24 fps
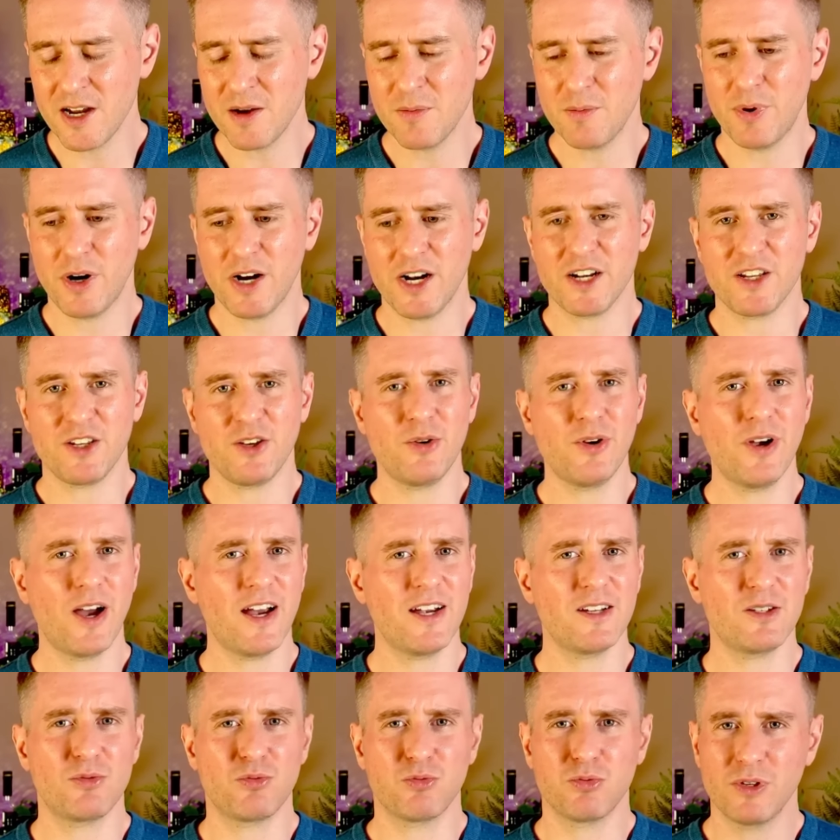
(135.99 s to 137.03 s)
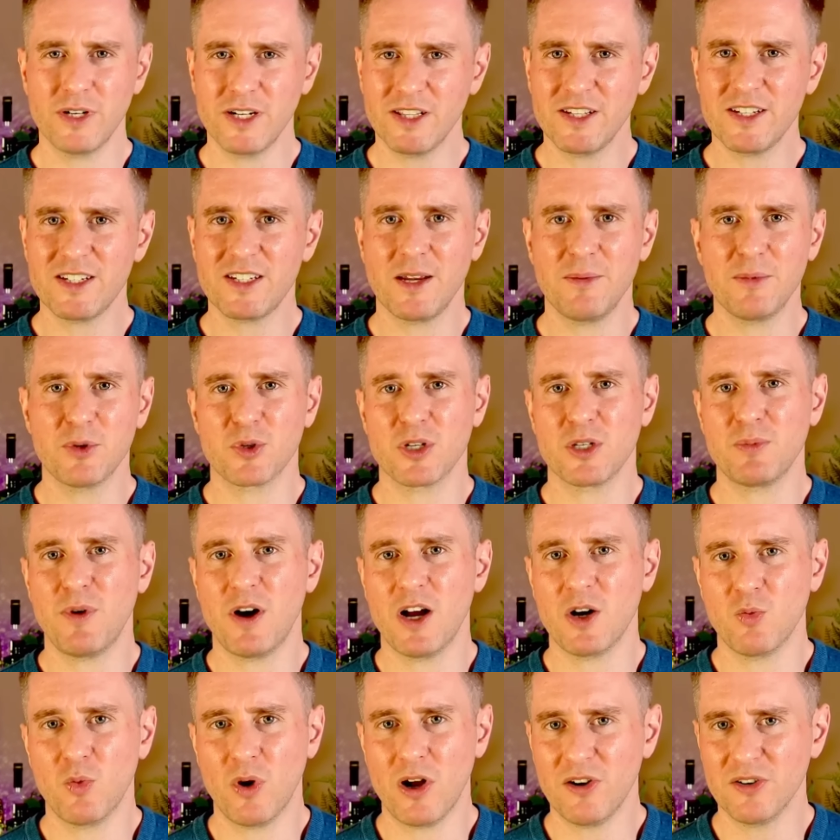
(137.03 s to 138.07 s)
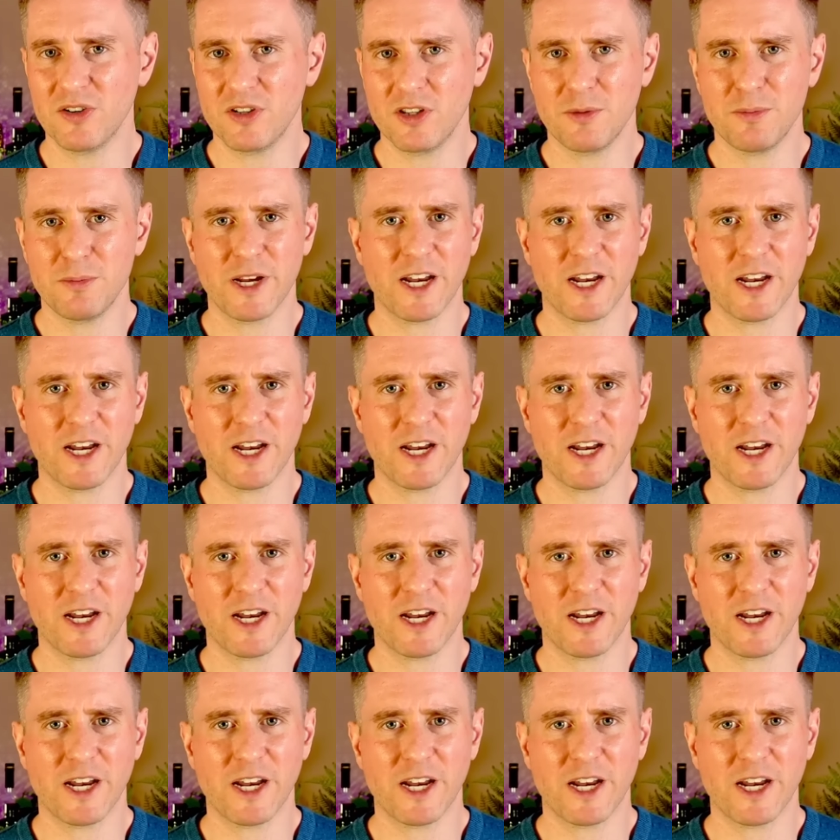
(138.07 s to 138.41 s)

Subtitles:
But you guys really seem to respond well to them.